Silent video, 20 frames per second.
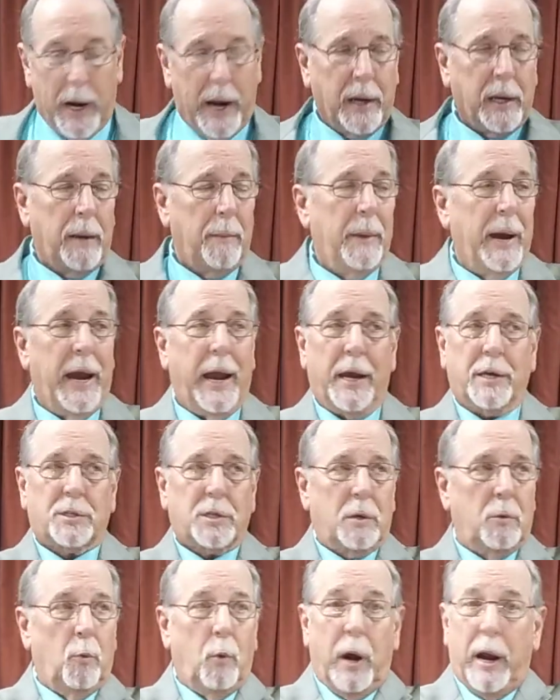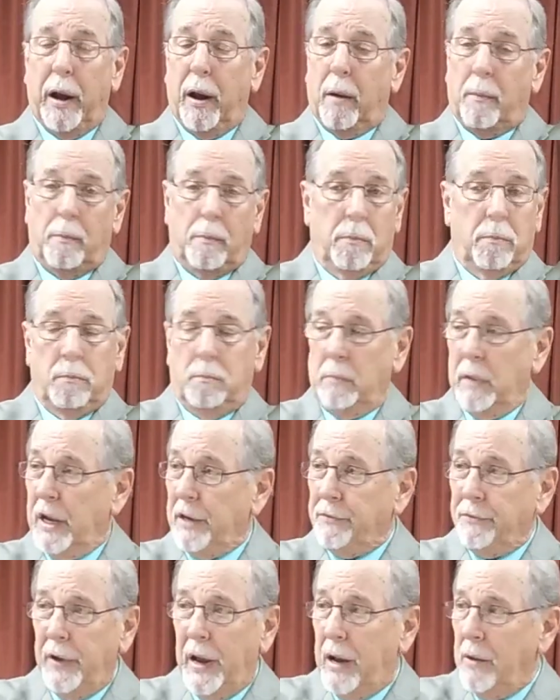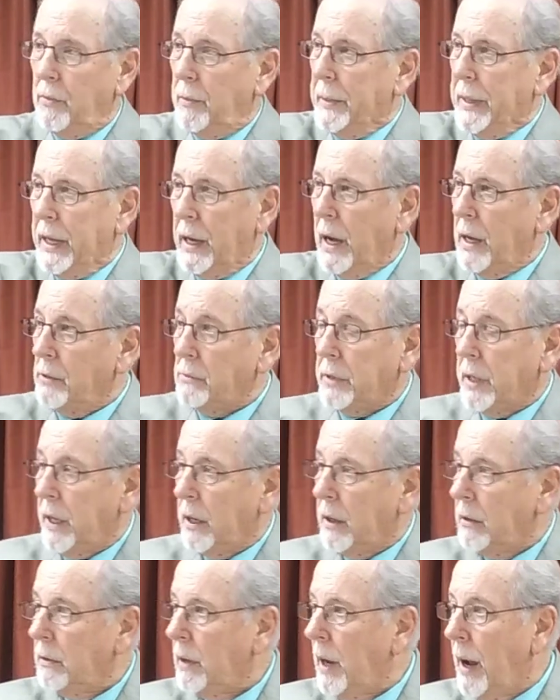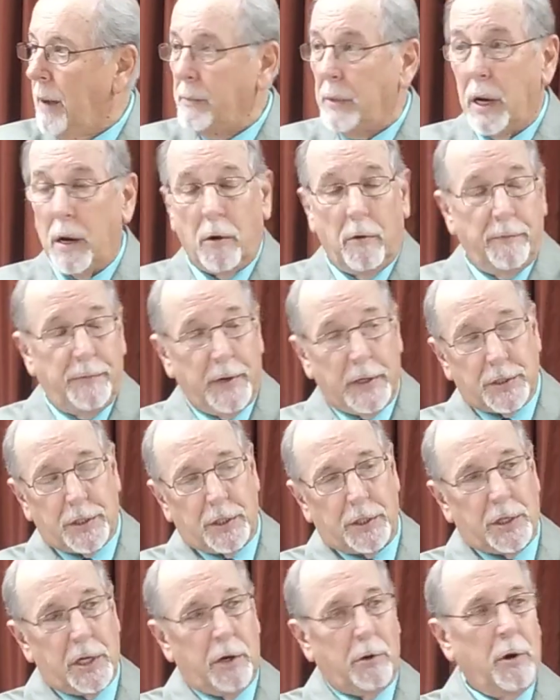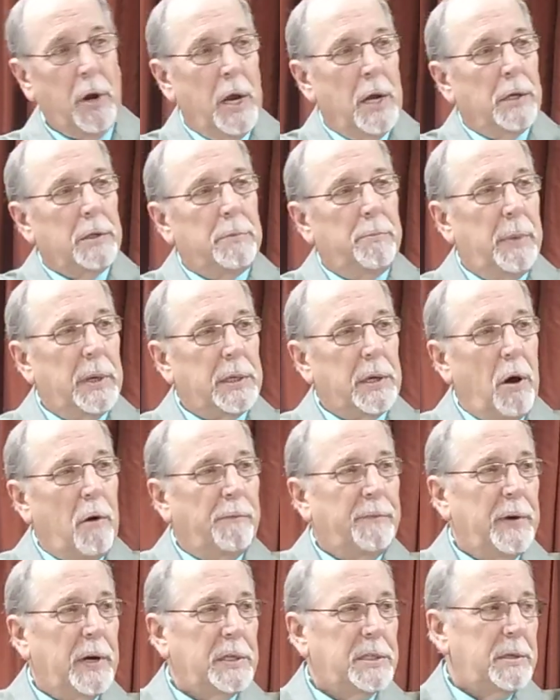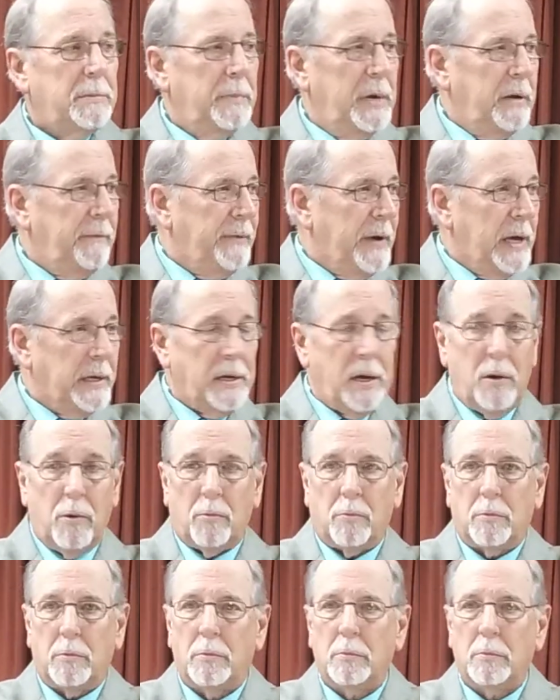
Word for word: Wear your mask. Wear them. That's fine with me. I don't care. I'm not going to fuss at you, but don't fuss at me if I don't.